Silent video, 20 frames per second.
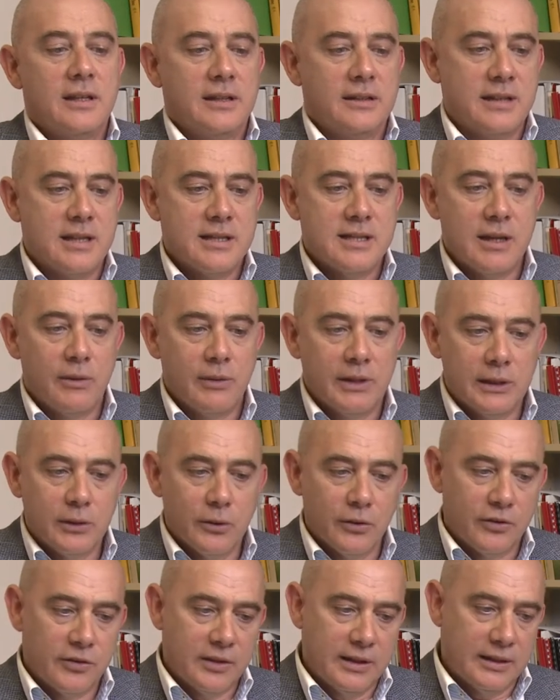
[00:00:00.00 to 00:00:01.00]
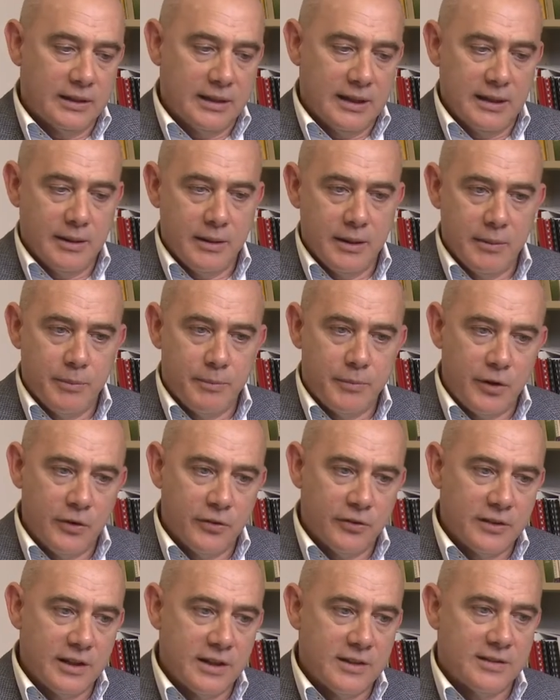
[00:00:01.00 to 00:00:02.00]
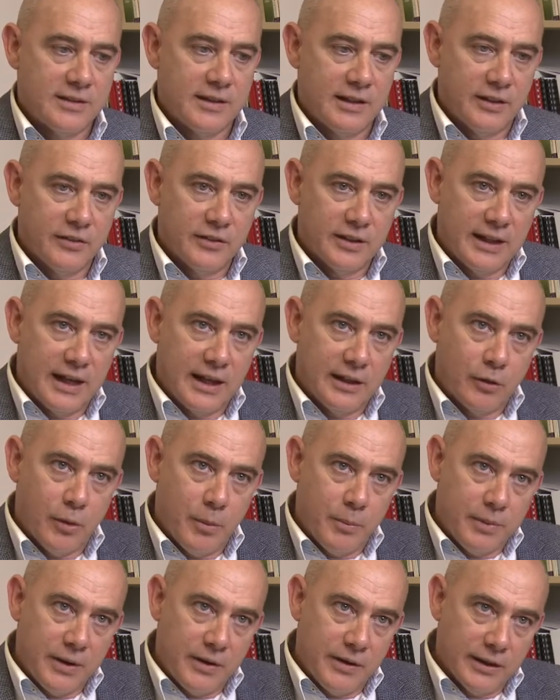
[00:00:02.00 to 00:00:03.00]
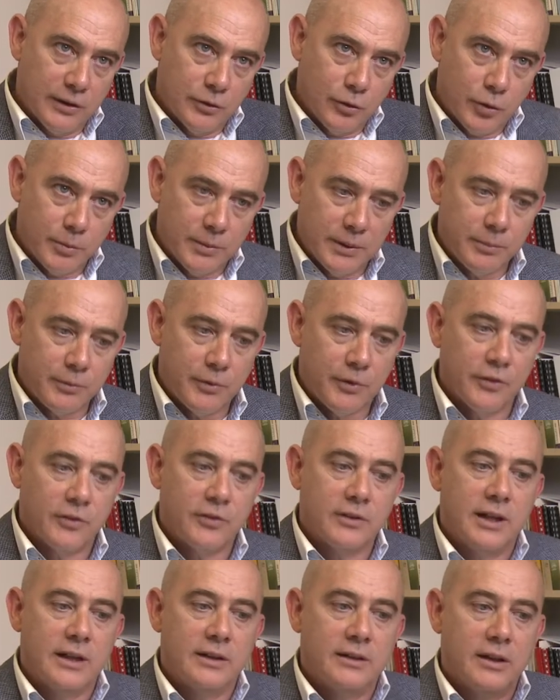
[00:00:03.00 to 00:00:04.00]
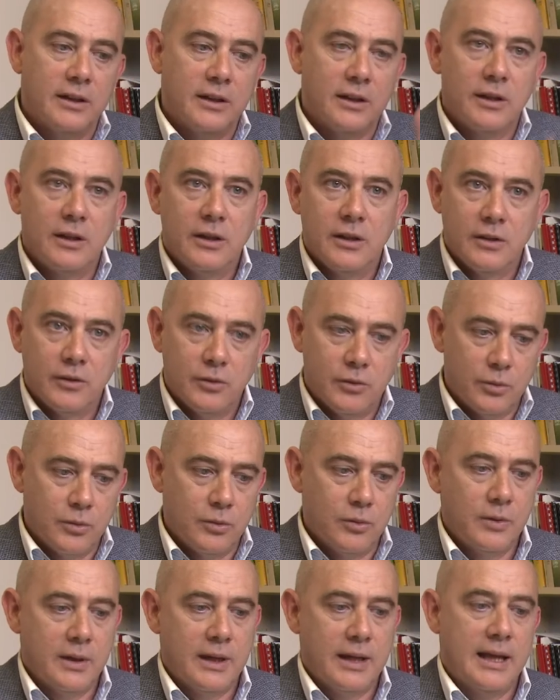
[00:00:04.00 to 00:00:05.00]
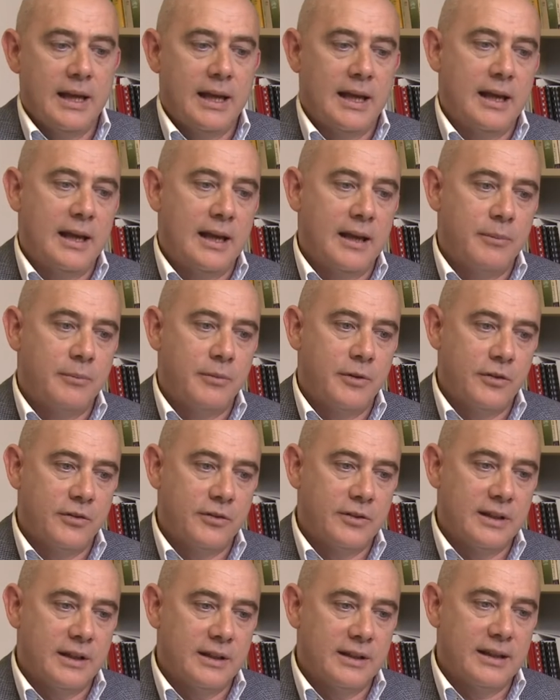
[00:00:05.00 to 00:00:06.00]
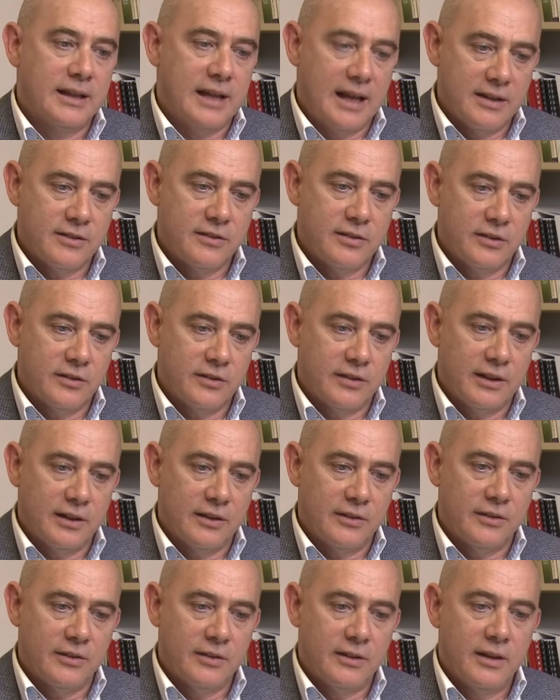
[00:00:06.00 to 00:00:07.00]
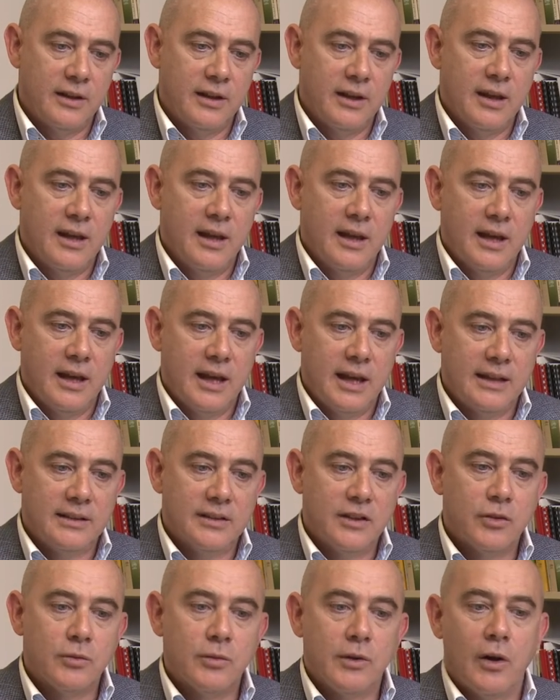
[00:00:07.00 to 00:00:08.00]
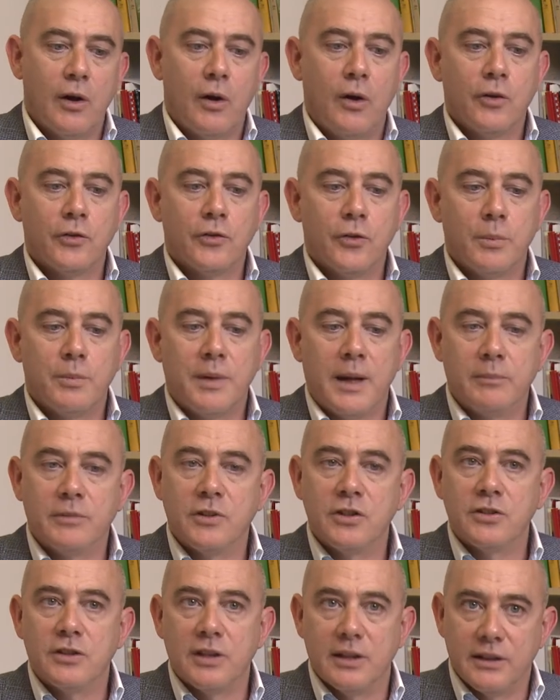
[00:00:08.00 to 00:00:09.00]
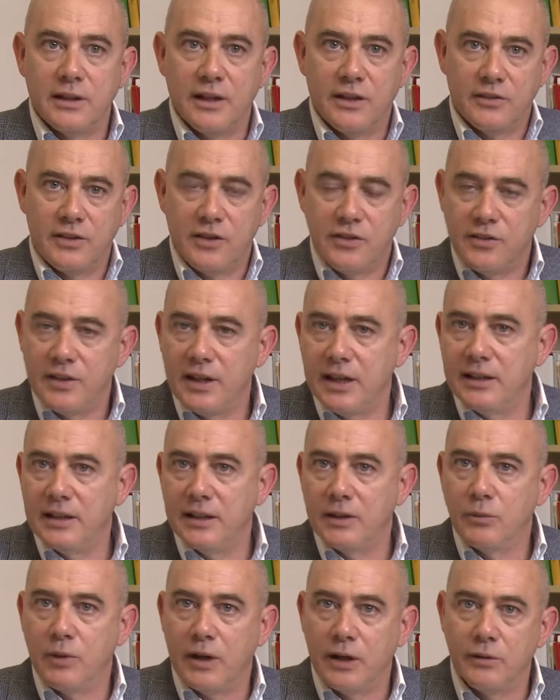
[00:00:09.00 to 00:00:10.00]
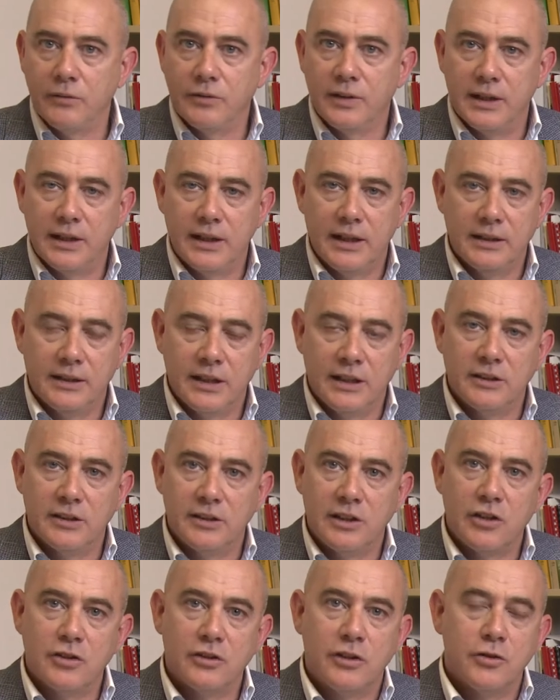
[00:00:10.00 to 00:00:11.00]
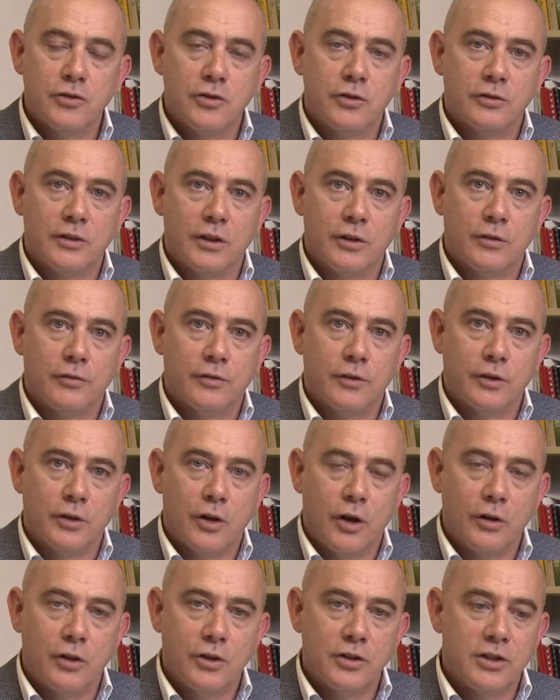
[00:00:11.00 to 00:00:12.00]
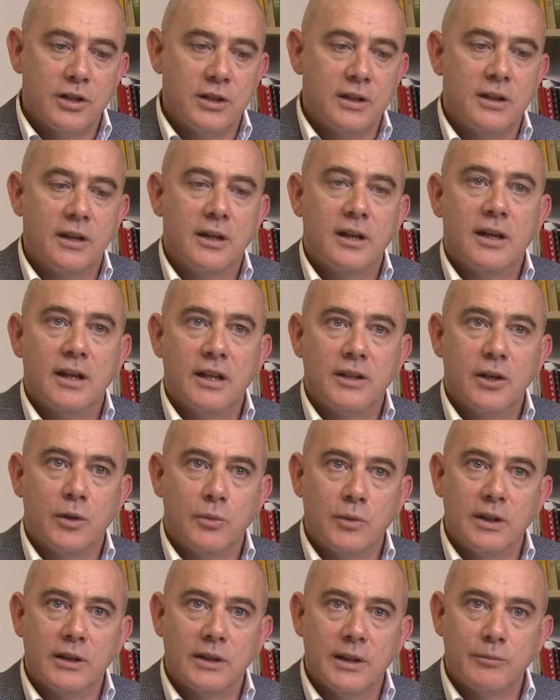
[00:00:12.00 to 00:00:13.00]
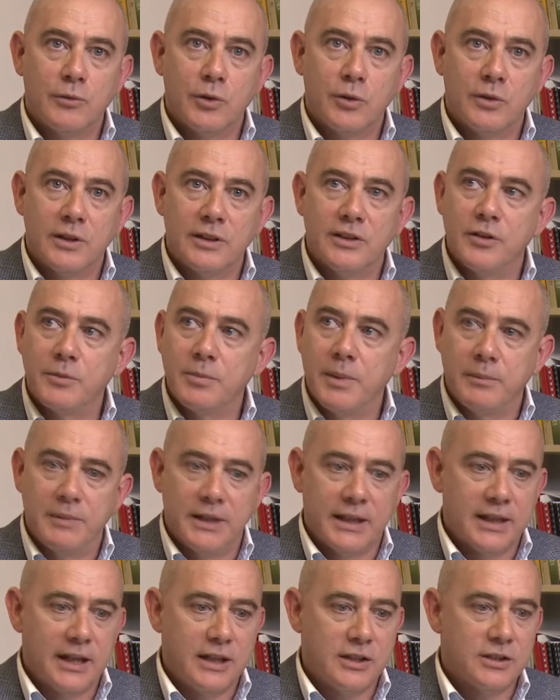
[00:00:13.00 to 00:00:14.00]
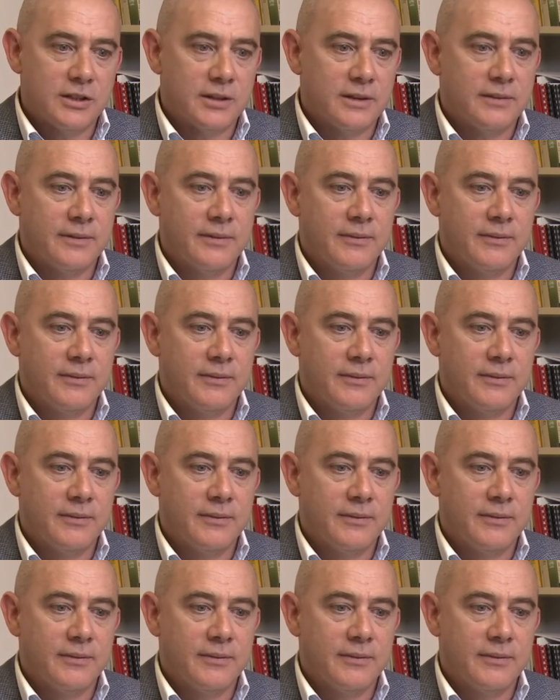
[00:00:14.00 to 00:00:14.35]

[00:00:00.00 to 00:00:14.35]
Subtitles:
That's how it looks in prostate cells, again, comparing normal prostate to prostate cancer cells. And this we also published in, as I said, in one of the International Journal of Oncology, and you're welcome to read this publication.